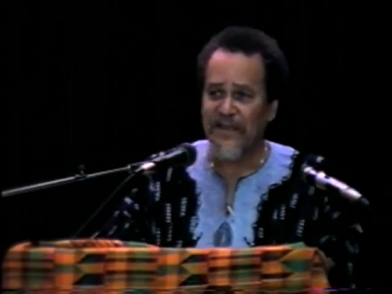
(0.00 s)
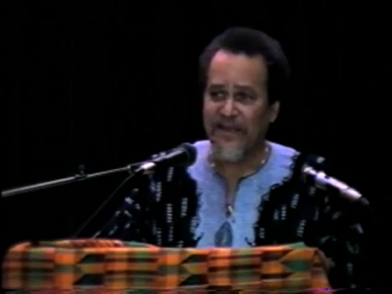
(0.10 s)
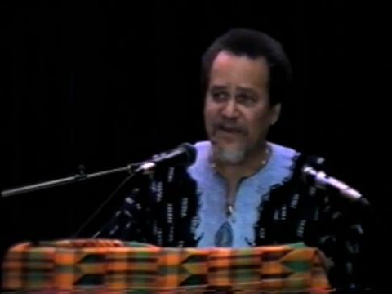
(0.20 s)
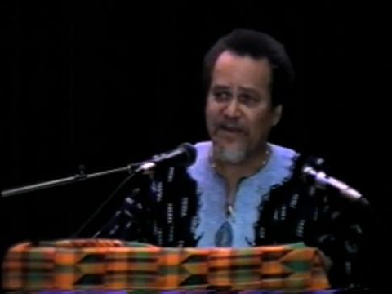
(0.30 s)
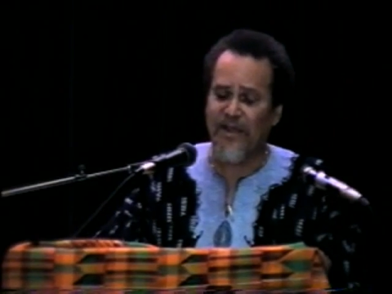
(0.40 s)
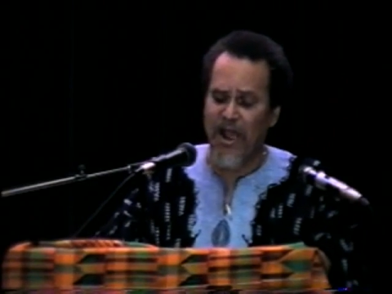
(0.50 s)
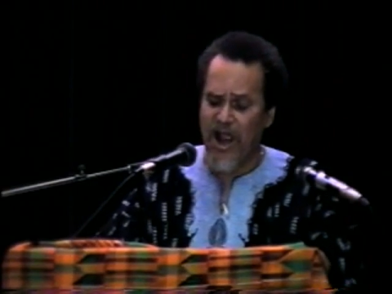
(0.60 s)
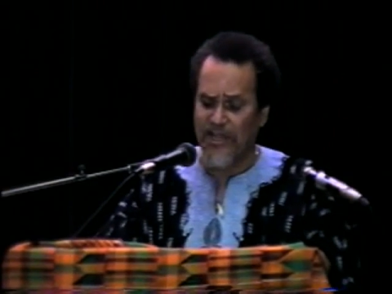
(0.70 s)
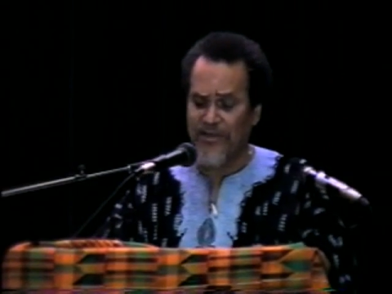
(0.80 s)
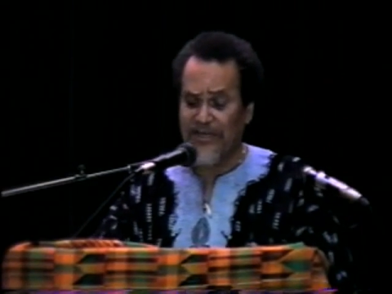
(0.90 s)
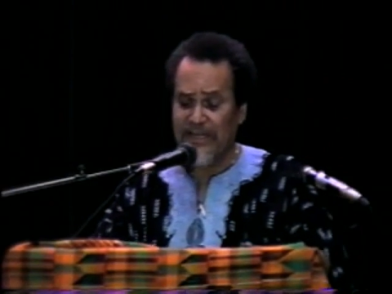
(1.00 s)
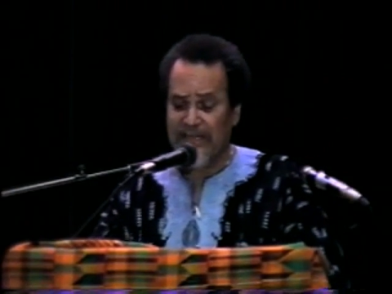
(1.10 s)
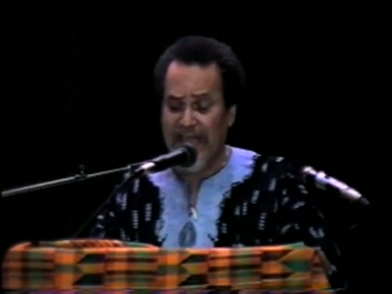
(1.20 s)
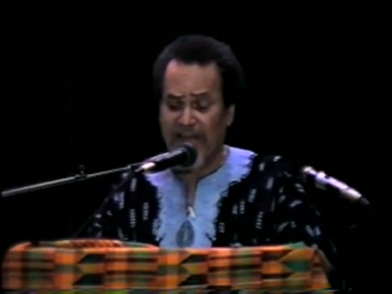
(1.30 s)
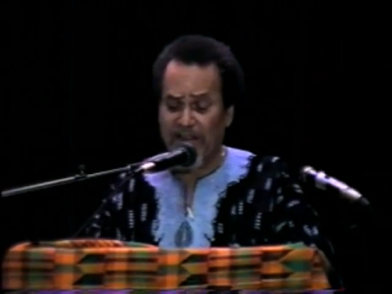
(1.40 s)
And they're arguing that
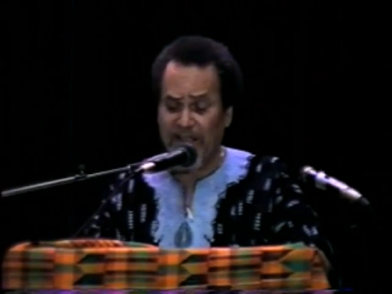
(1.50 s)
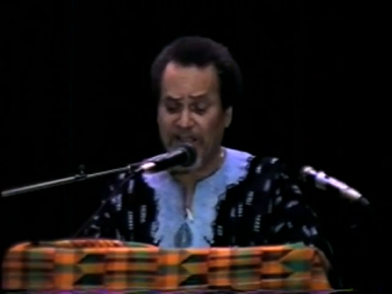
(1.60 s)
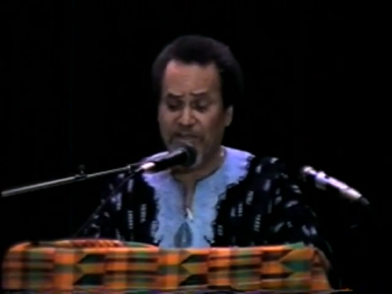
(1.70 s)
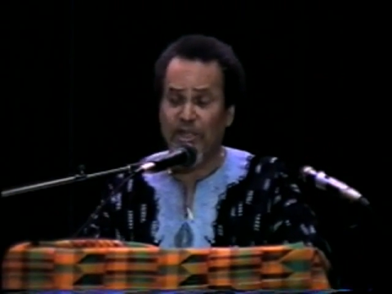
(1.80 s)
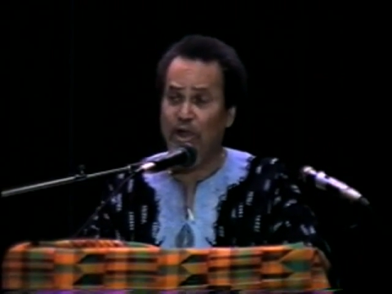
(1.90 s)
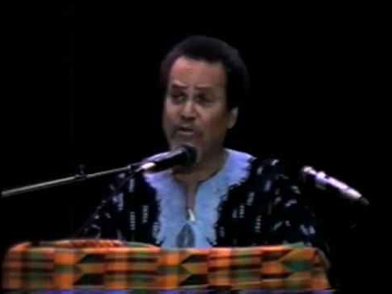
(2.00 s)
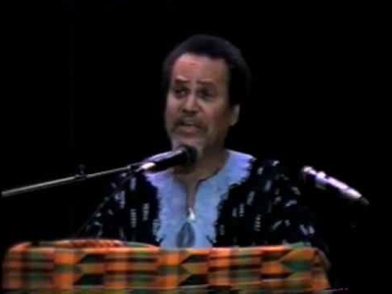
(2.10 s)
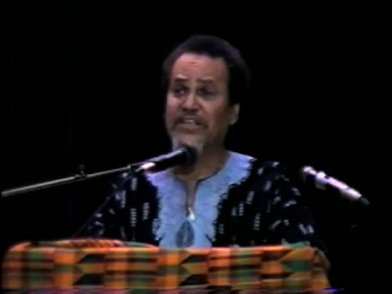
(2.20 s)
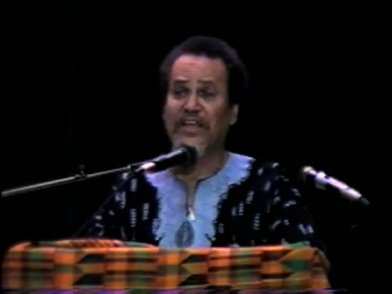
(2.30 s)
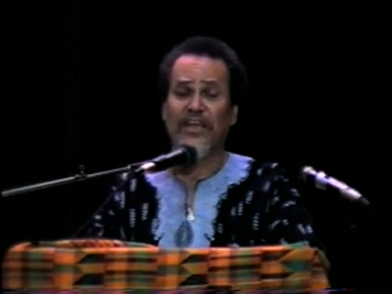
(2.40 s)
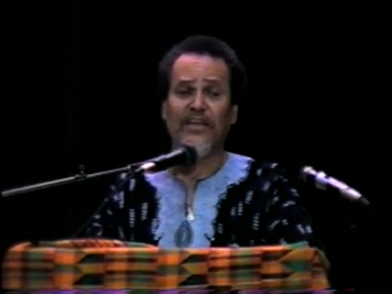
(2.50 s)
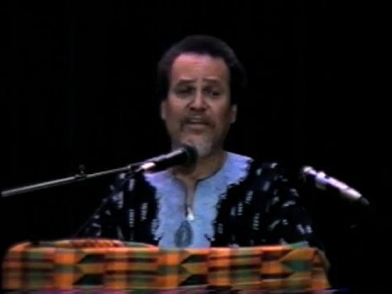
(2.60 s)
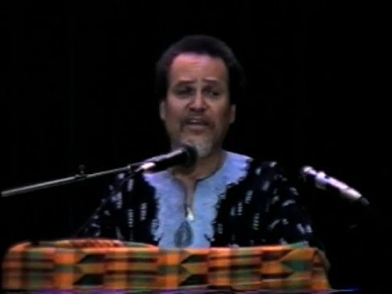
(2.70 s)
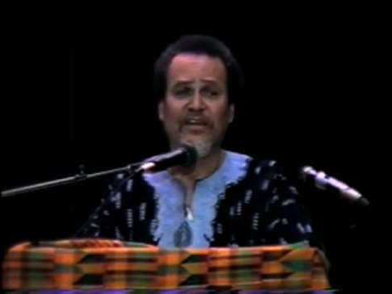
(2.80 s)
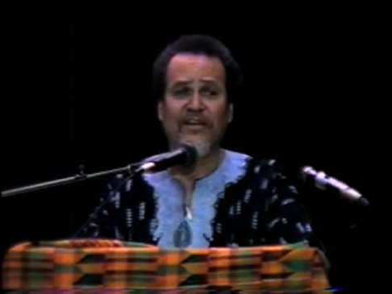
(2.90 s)
that is the only thing
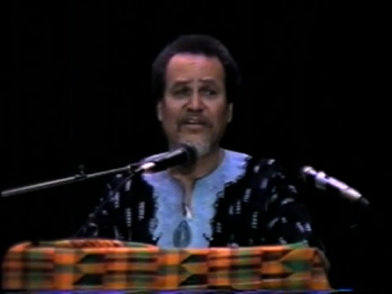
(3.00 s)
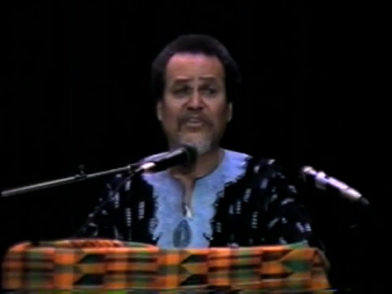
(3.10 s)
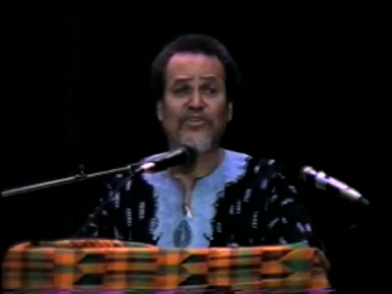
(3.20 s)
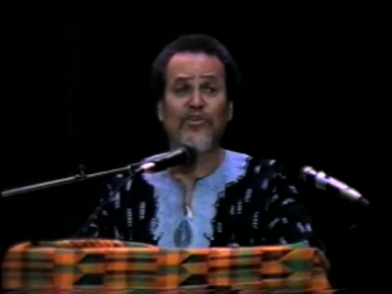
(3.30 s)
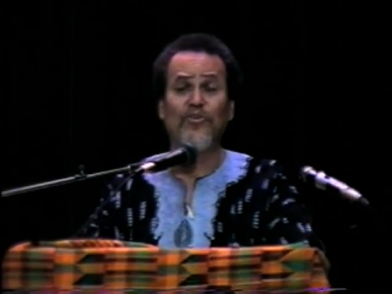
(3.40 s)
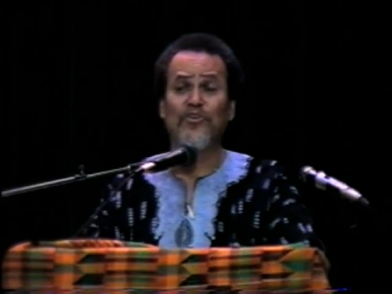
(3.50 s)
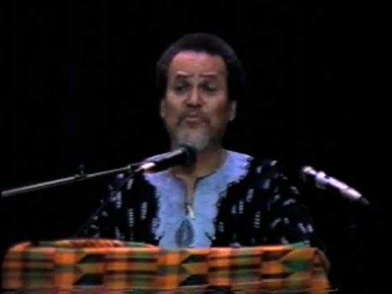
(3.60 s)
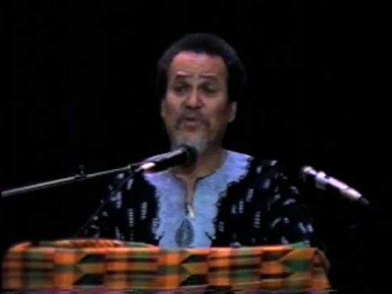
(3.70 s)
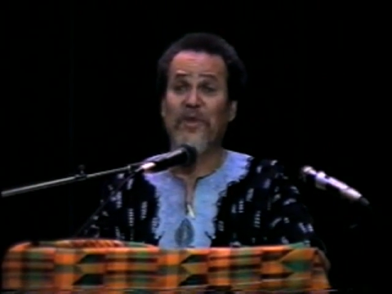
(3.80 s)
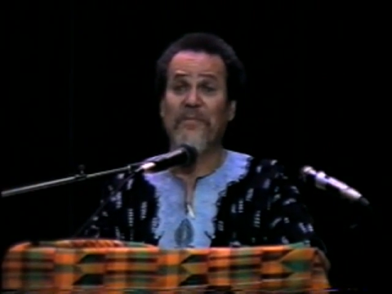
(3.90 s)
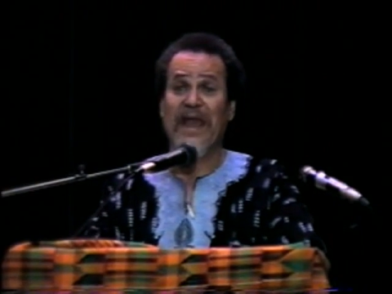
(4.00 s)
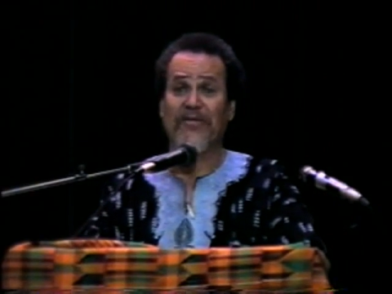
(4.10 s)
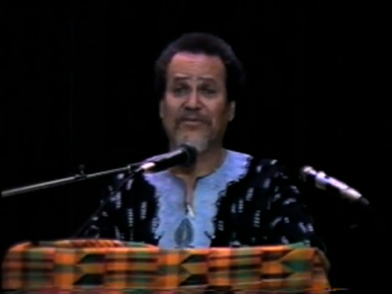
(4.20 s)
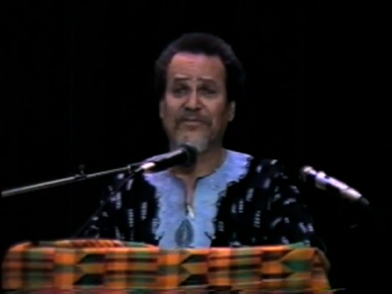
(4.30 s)
that schools should be about.